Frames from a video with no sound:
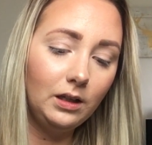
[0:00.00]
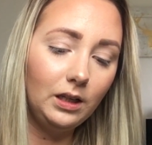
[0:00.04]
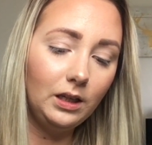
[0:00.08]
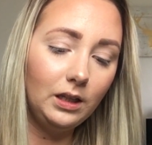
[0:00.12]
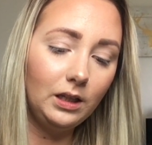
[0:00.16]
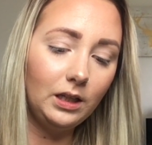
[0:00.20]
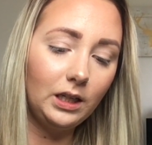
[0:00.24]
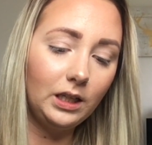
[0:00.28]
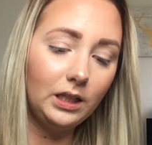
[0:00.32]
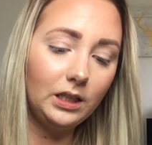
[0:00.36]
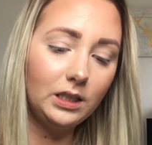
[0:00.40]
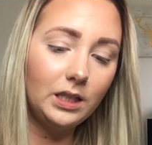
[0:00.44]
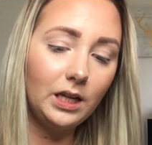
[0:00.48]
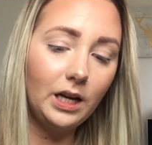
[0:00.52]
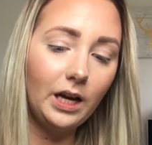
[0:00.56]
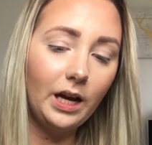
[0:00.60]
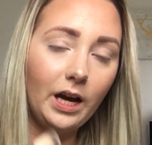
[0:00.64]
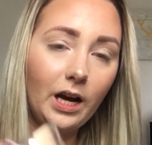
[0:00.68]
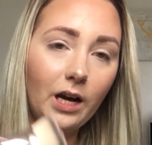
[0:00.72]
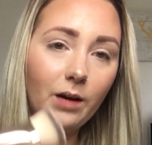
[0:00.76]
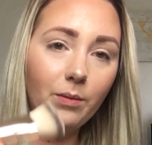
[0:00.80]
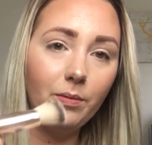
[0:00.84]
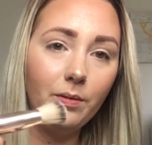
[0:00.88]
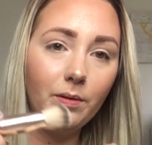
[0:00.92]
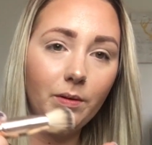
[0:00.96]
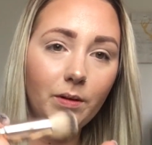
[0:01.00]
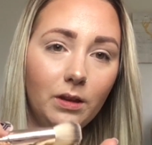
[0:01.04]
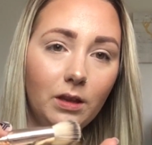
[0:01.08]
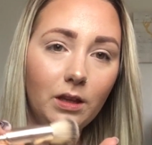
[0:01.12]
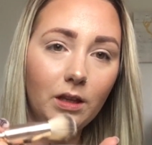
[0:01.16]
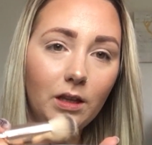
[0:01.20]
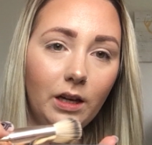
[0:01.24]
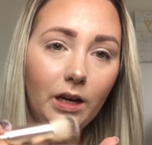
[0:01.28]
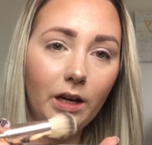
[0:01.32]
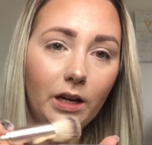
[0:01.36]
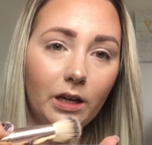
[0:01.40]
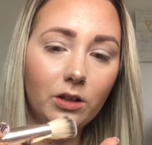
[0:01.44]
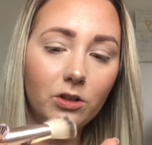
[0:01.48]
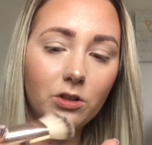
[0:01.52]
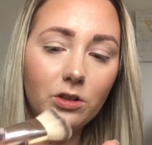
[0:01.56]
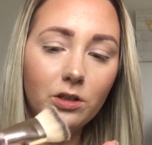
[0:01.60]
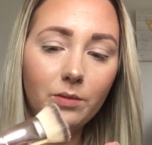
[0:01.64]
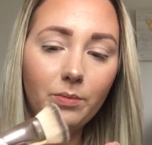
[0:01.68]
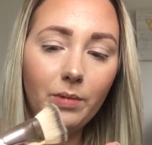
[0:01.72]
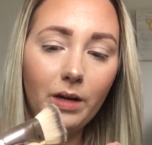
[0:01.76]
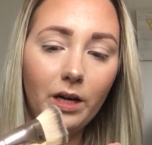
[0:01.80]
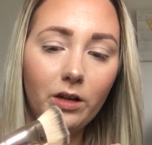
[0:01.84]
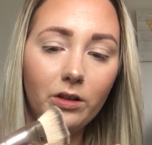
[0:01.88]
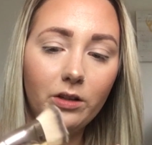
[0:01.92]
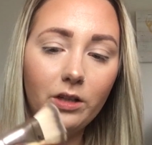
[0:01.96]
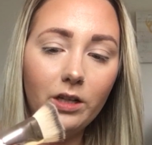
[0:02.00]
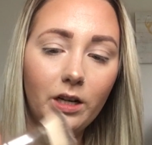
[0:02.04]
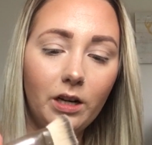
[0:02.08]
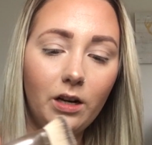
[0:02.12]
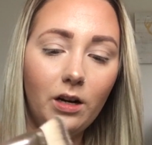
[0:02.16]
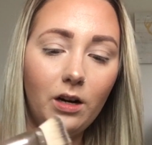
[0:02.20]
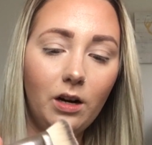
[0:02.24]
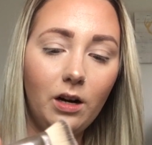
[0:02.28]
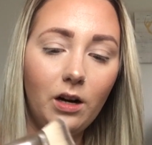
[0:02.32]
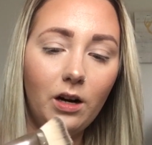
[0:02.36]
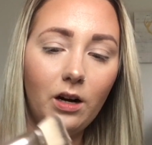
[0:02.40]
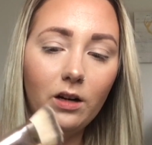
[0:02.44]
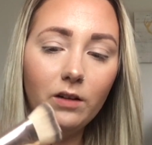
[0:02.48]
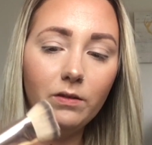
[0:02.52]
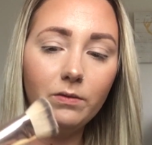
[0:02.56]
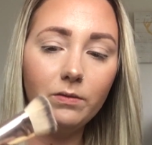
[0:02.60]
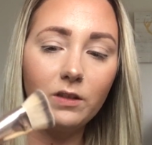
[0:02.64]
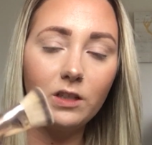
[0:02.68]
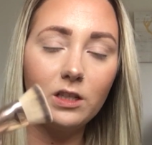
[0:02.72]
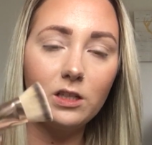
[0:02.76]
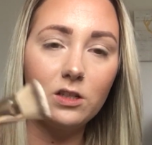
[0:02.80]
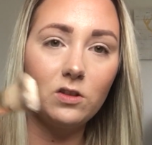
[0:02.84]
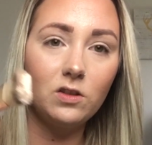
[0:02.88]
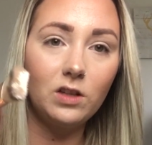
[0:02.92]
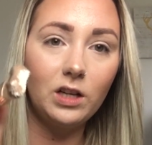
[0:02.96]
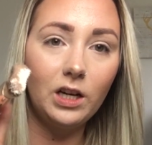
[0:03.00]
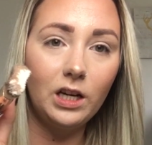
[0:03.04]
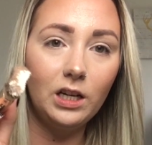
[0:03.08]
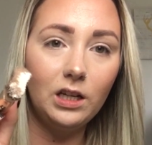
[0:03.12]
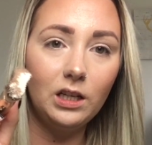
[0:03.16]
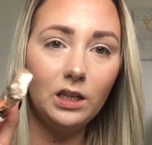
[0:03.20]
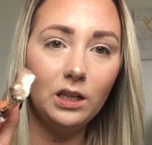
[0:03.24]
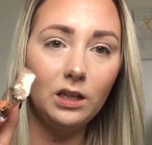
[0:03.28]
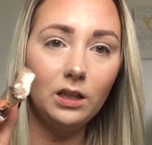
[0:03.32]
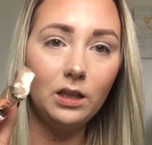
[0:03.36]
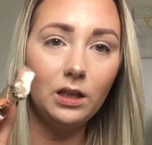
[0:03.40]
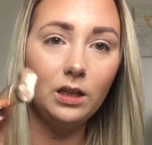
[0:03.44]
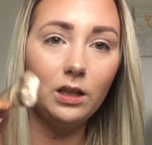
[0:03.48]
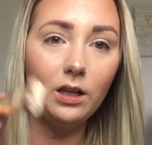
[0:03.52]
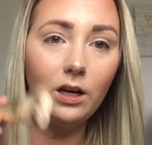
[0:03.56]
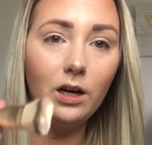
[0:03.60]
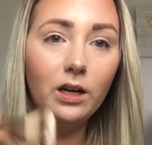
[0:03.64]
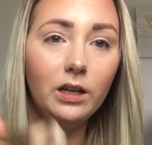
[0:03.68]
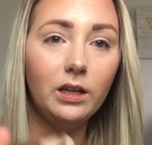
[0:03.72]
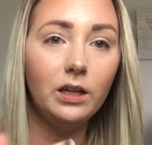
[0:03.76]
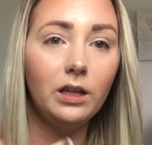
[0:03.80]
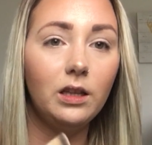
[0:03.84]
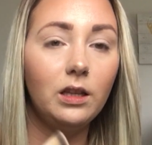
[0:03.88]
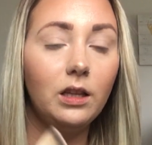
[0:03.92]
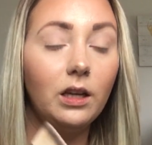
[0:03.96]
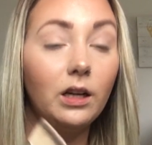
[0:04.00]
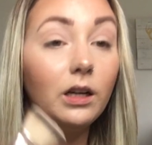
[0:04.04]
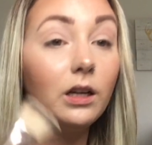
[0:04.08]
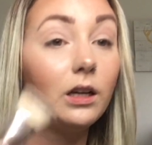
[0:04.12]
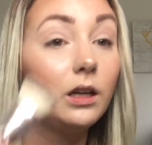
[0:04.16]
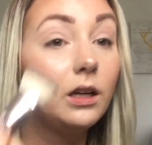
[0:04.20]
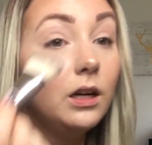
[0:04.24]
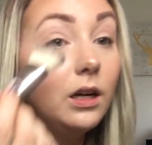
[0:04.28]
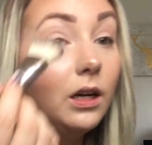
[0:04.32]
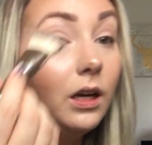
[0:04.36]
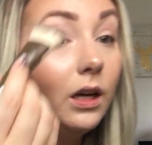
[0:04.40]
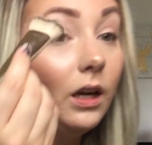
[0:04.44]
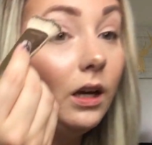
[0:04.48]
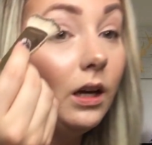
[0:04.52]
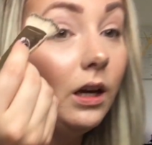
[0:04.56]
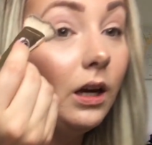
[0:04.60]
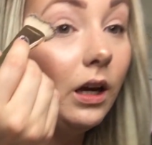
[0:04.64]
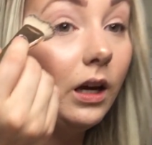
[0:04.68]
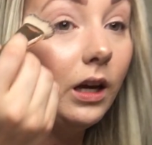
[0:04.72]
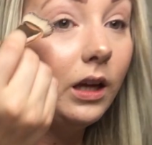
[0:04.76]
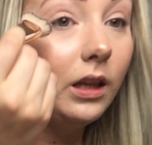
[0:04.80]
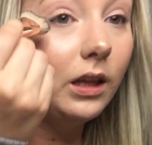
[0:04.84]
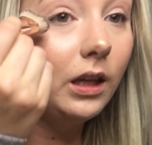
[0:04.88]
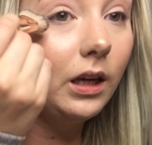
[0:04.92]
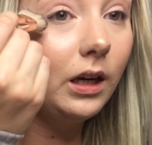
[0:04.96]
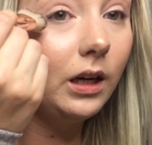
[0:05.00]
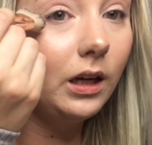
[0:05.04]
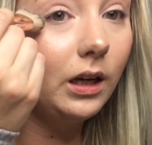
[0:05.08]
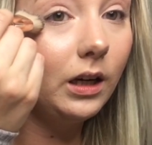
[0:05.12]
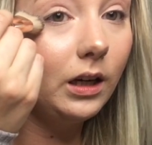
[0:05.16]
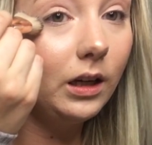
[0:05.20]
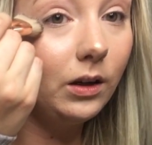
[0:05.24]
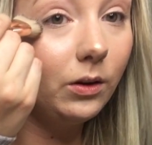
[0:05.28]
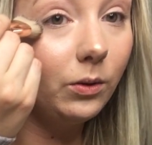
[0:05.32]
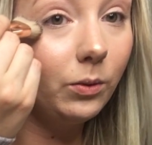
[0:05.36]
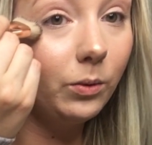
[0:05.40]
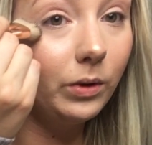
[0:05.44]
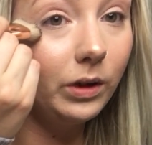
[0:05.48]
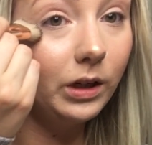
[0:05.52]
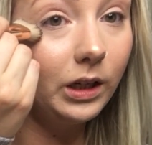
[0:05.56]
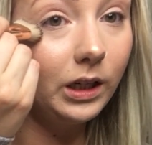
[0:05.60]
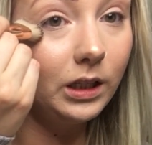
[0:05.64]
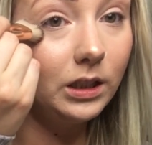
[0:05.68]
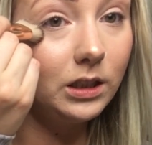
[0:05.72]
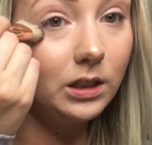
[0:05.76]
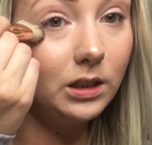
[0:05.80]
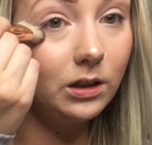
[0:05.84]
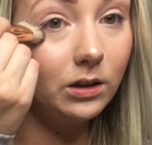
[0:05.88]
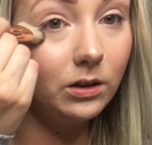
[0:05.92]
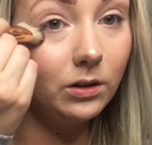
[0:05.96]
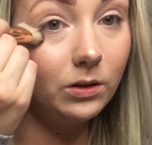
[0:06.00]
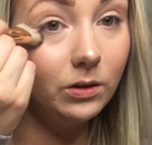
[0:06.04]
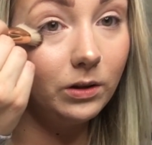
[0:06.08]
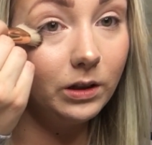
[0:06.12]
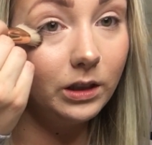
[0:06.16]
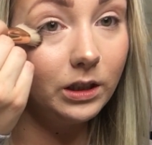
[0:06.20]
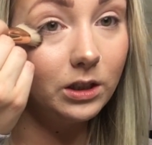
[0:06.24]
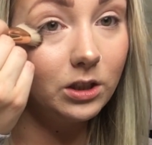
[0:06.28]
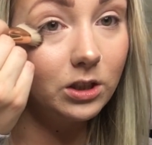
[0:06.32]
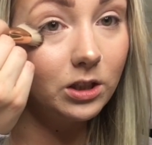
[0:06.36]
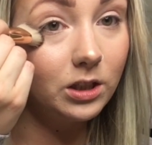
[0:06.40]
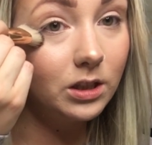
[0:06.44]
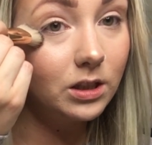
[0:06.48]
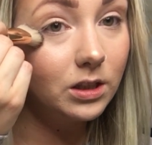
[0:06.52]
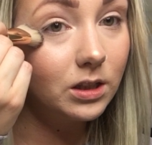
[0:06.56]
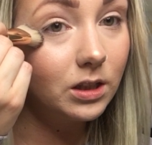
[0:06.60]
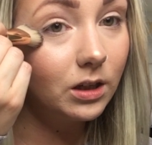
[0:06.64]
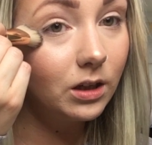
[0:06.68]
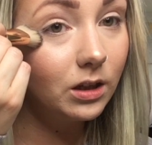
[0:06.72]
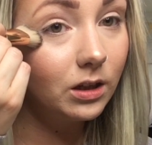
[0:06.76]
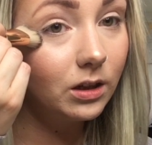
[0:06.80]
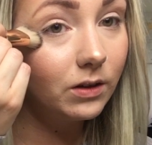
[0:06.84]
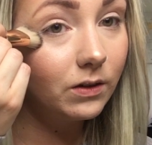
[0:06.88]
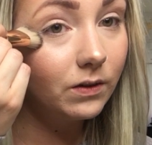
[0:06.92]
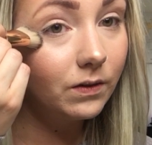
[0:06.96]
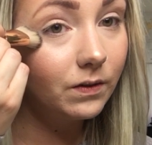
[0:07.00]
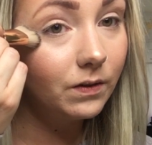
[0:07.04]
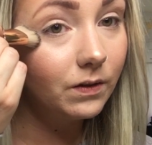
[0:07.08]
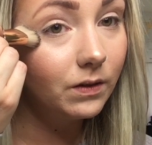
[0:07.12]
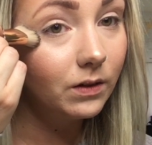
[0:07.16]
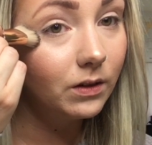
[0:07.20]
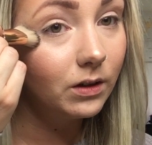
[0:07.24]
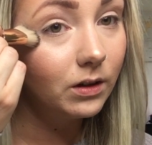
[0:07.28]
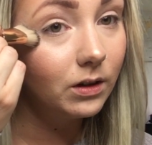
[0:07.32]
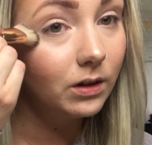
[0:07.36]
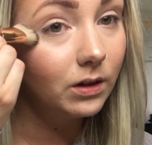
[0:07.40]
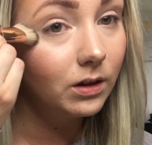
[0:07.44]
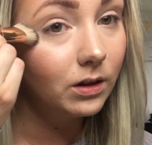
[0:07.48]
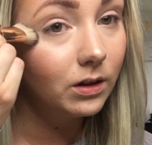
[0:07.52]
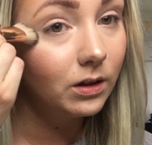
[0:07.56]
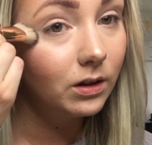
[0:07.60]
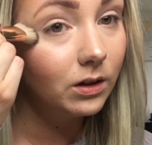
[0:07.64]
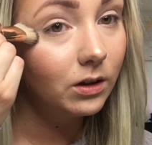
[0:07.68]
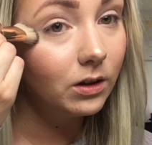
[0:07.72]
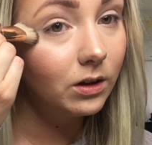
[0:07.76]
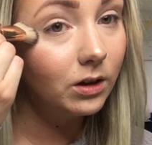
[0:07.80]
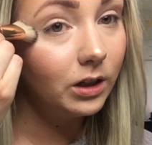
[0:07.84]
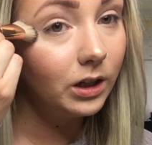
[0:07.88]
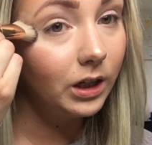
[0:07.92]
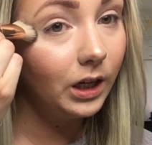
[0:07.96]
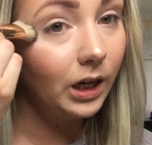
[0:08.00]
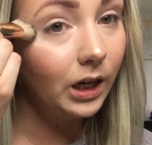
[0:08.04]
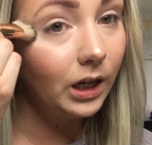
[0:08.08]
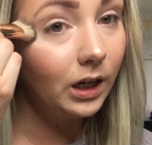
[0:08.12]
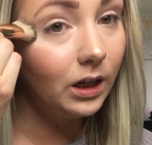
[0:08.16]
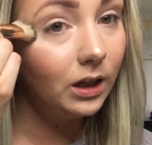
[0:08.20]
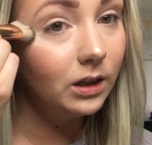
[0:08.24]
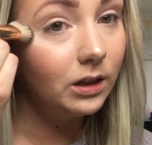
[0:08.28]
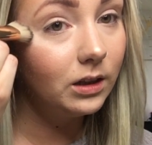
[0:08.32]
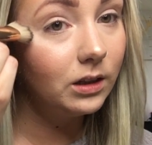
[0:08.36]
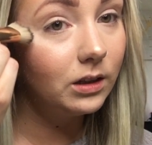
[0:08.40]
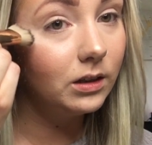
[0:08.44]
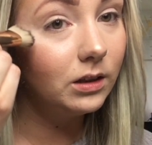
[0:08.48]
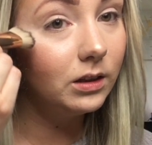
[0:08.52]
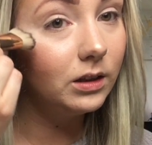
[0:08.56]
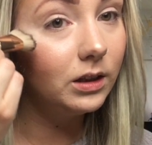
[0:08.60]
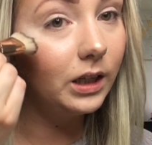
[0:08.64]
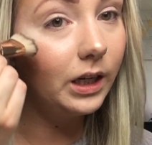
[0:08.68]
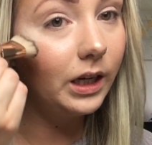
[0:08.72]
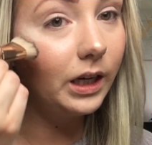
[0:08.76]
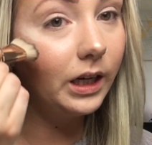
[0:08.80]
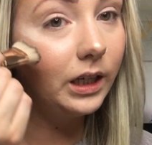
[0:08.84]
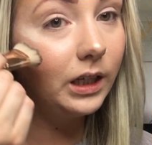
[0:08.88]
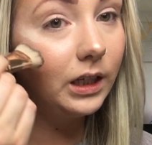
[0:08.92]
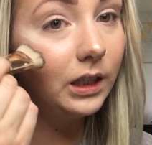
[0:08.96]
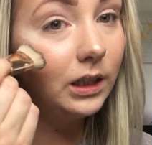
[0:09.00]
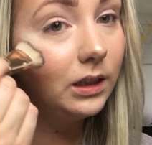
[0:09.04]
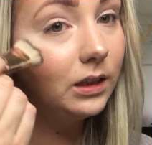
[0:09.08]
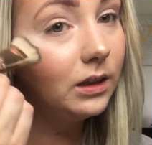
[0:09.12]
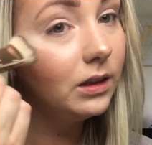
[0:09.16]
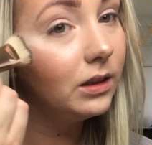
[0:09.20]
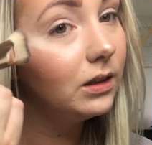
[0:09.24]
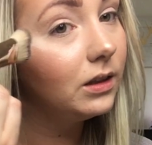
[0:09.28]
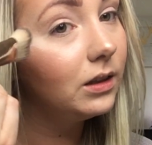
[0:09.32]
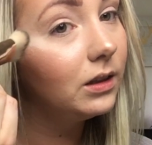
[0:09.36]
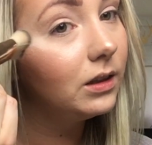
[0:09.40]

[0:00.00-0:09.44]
And then I tap the extra powder off because you kind of get a lot in there. And then what I do is just create a little line,